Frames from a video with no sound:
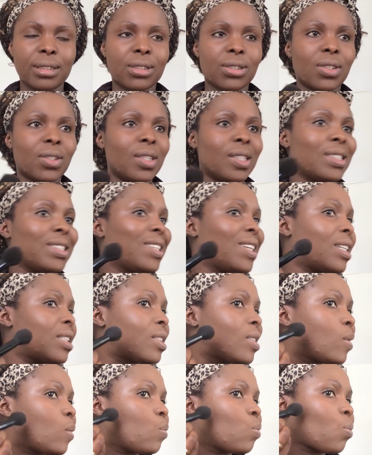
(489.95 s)
so it
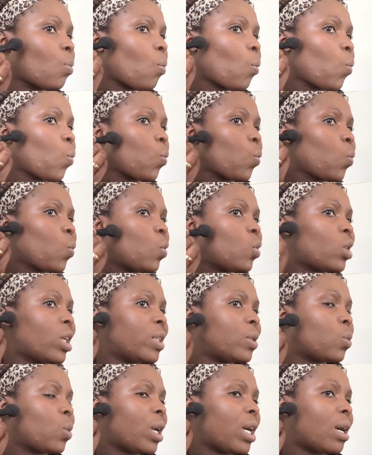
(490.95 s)
gets
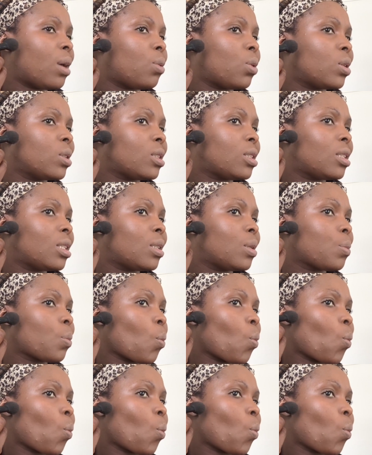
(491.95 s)
right where I want it.